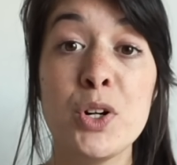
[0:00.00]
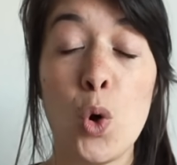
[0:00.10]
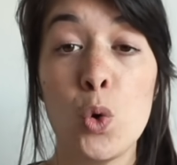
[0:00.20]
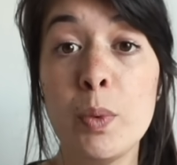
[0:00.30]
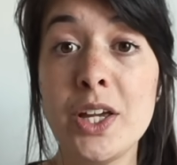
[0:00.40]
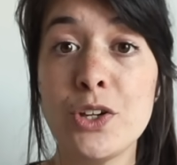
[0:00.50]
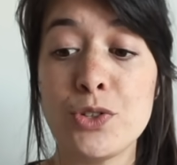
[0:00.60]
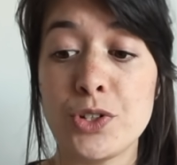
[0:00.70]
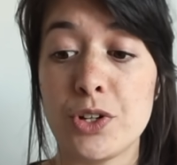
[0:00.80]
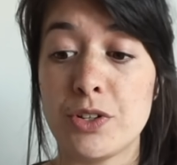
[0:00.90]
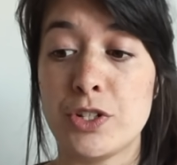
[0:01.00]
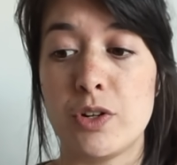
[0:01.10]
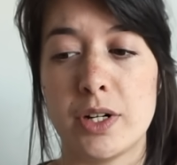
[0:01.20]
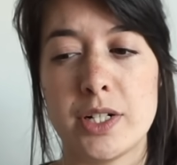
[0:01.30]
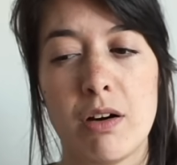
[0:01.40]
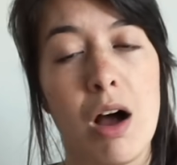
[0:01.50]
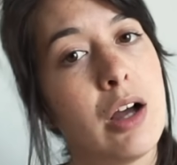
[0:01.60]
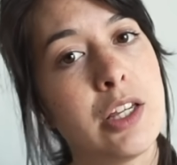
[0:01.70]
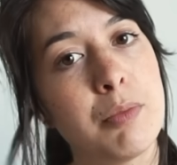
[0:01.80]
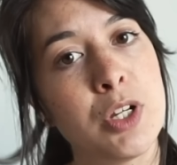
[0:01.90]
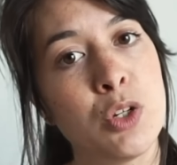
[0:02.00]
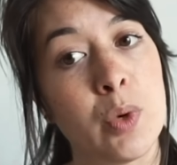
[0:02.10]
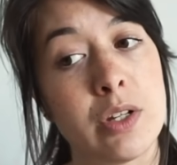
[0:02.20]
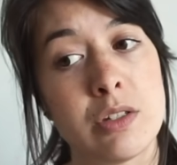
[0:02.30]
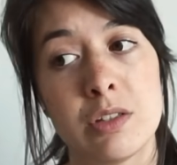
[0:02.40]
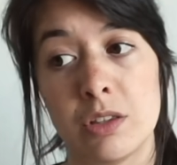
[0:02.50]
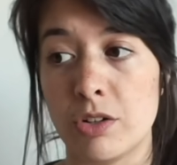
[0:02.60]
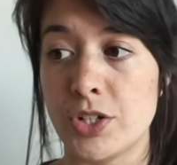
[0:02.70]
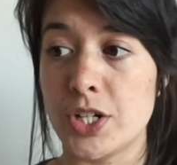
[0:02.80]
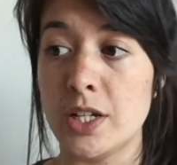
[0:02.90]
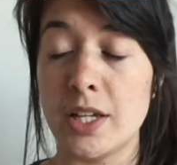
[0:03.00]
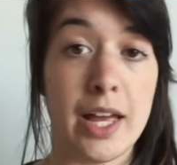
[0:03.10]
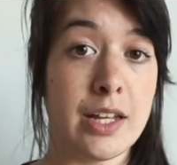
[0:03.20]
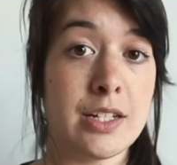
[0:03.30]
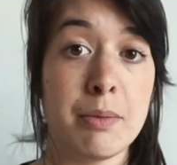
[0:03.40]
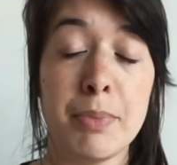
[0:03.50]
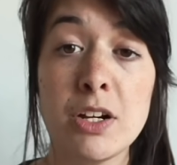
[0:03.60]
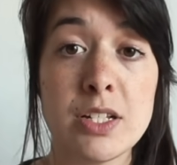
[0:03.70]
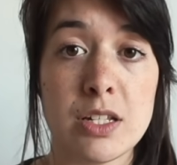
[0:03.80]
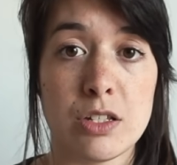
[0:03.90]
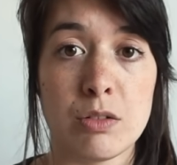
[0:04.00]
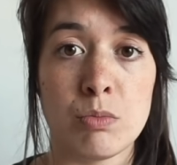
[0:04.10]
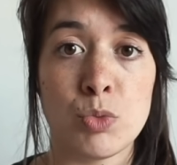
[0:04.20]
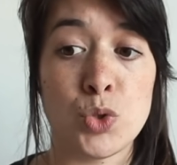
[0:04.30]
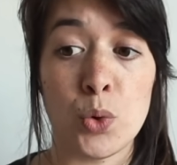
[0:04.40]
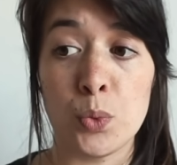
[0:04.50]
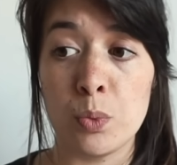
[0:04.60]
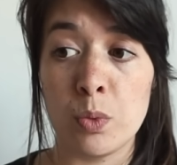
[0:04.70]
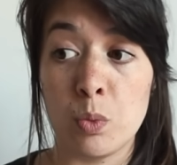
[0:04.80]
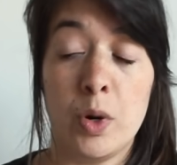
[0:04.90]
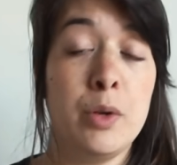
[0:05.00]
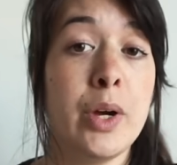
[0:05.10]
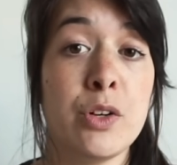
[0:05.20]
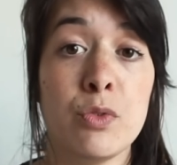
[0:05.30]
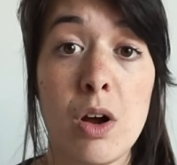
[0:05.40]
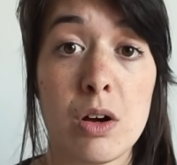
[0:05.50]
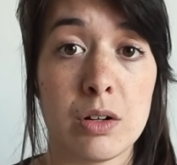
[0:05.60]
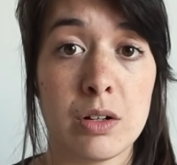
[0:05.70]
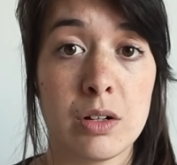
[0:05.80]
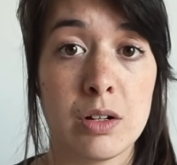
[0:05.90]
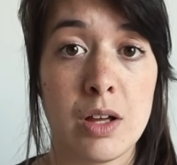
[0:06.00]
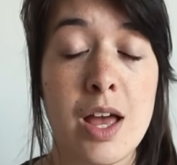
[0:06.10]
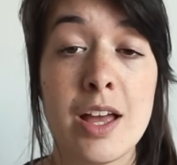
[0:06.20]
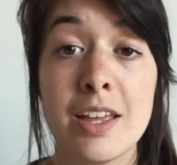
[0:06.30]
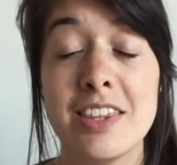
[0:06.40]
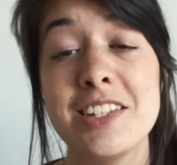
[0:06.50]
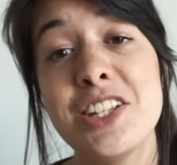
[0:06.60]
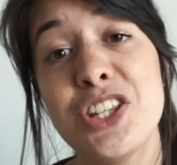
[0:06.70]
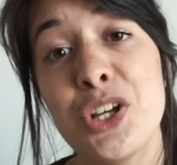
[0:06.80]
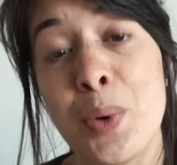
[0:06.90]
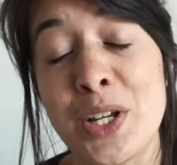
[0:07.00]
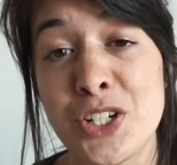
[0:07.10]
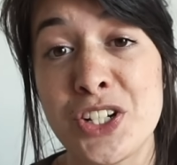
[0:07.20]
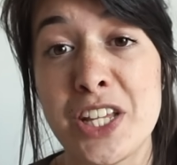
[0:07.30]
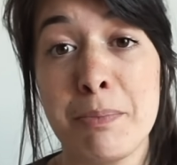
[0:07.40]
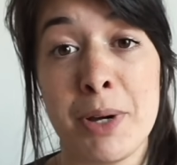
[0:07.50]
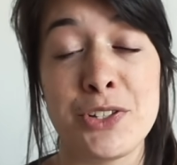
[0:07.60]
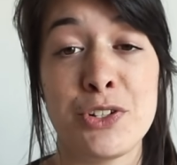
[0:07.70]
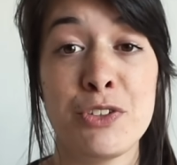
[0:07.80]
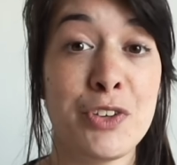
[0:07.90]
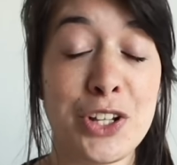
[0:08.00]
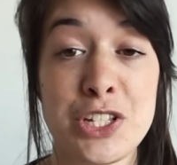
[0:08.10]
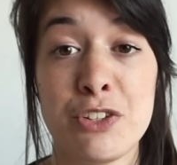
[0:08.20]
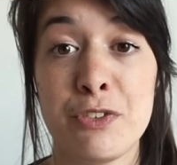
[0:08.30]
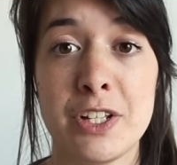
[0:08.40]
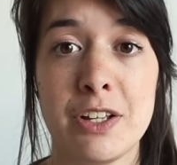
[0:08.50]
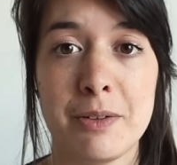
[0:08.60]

But all we used to construct our argument was logic and empiricism, so what went wrong? This is the question that puzzled philosophers